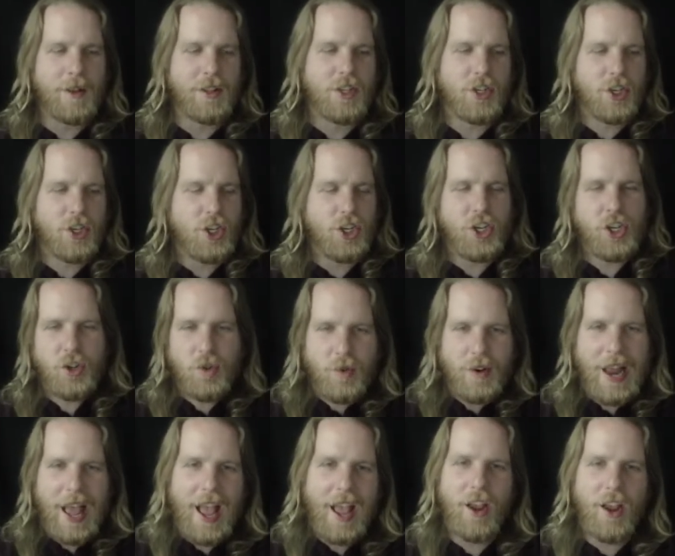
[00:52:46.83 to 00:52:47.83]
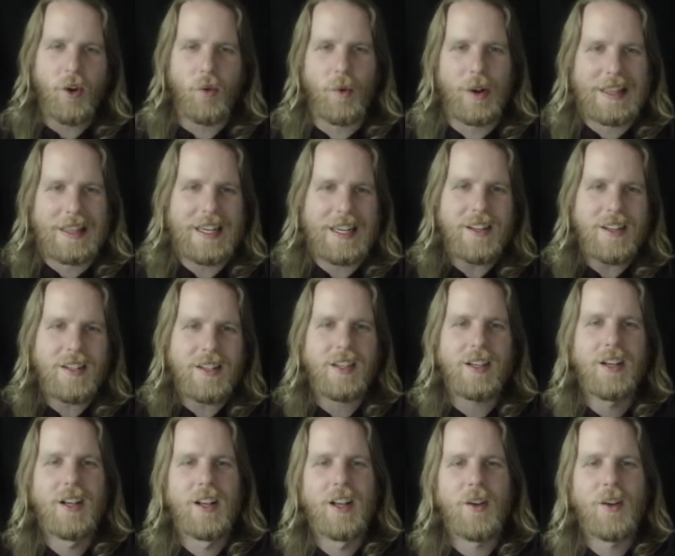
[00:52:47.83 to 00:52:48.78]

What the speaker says: It's Tune Relit,